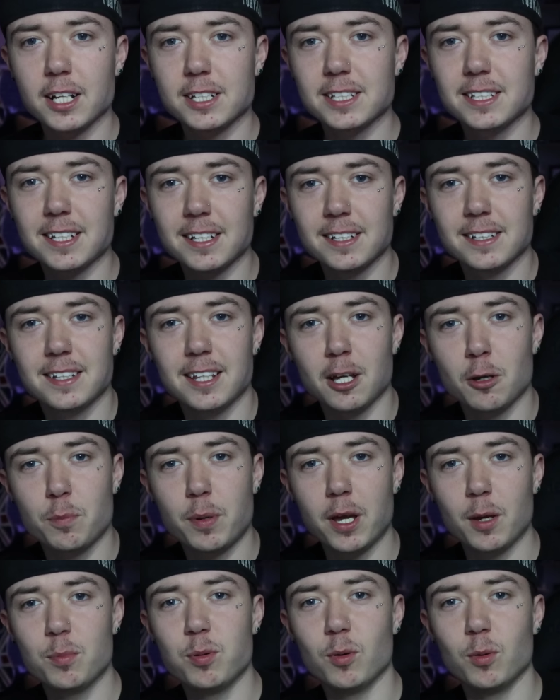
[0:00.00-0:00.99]
I just didn't
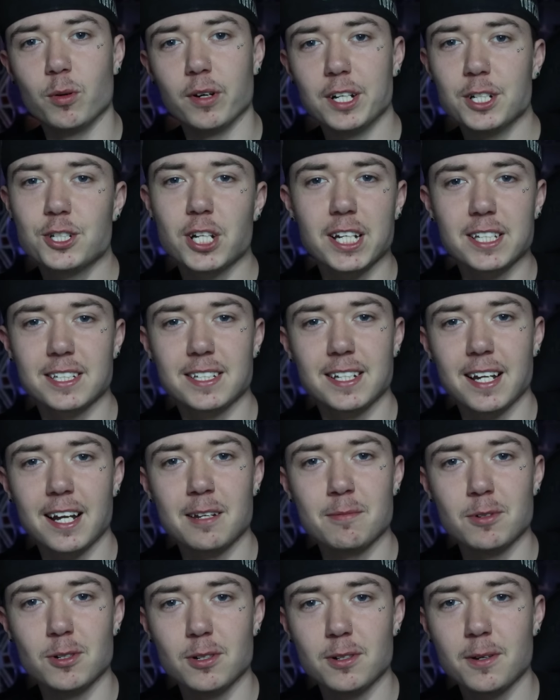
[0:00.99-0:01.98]
think people were interested
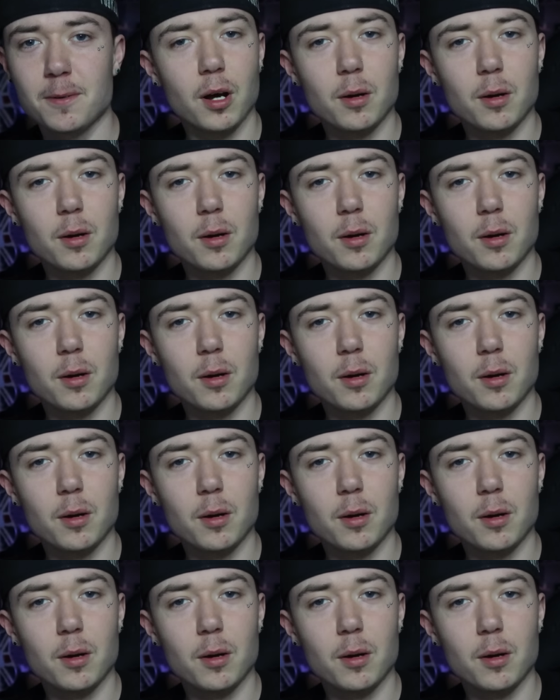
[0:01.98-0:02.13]
anymore.